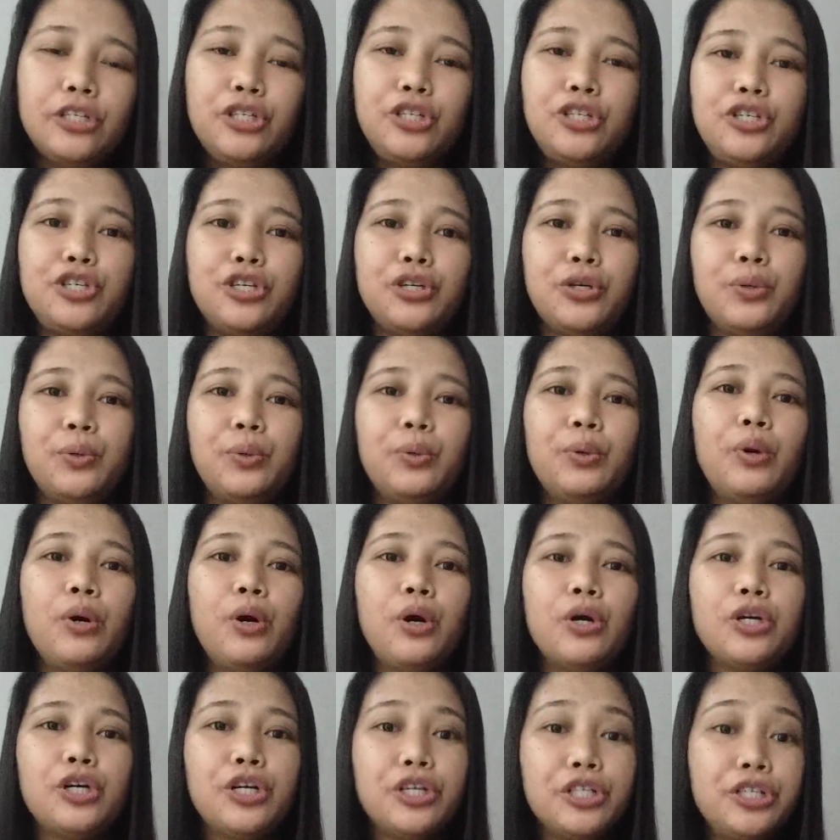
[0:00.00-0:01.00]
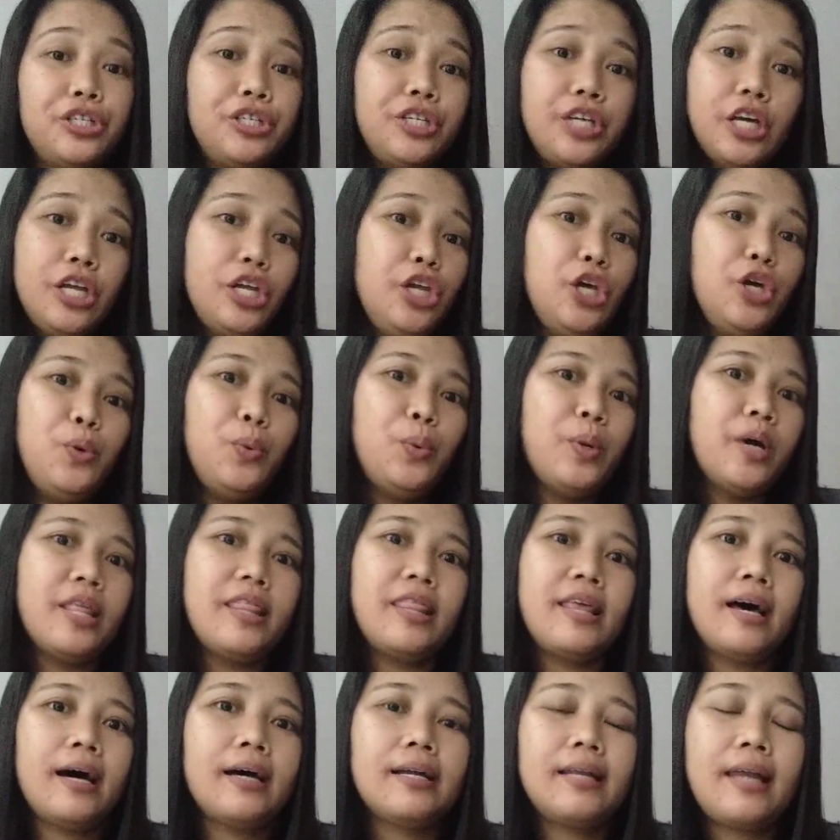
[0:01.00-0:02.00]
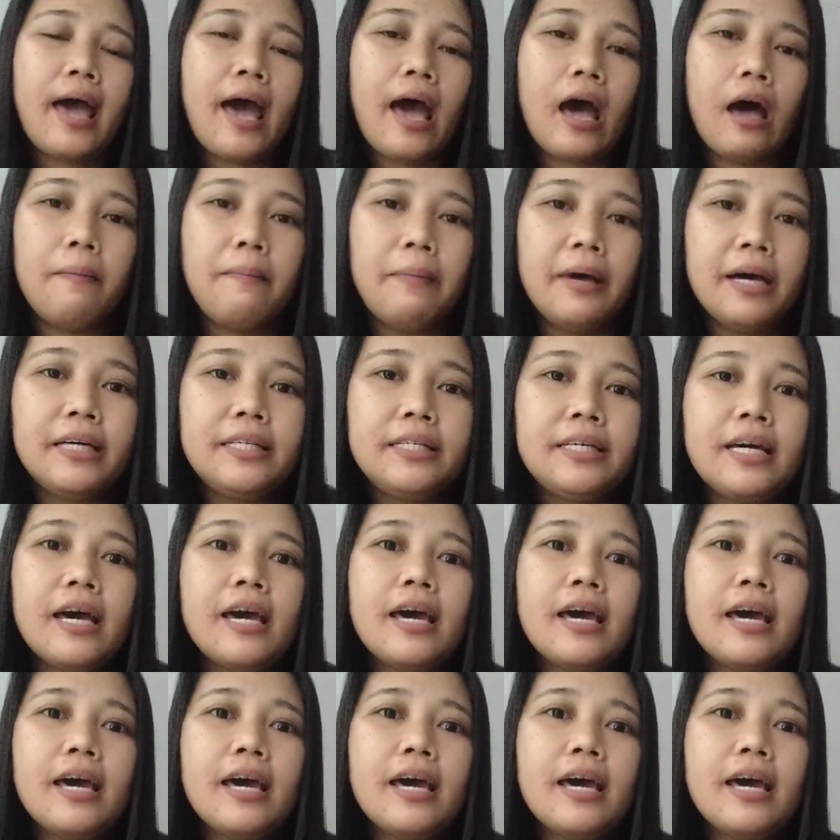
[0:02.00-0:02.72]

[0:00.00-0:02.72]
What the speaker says: to continue with that habit,